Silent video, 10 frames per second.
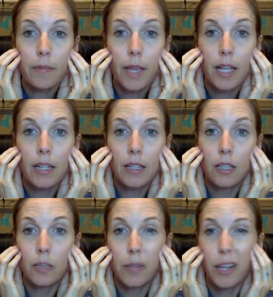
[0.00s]
And a
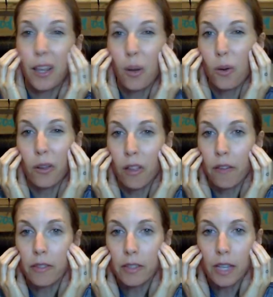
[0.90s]
little bit of that oil
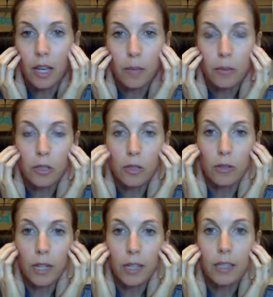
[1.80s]
obviously helps too,
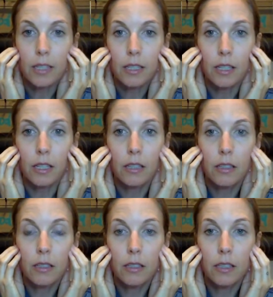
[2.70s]
right? Let's
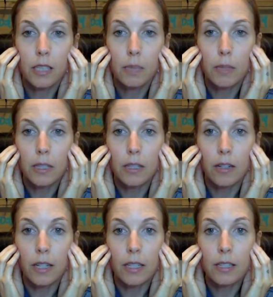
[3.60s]
be
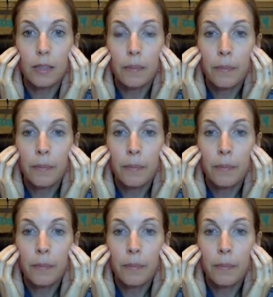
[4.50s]
serious.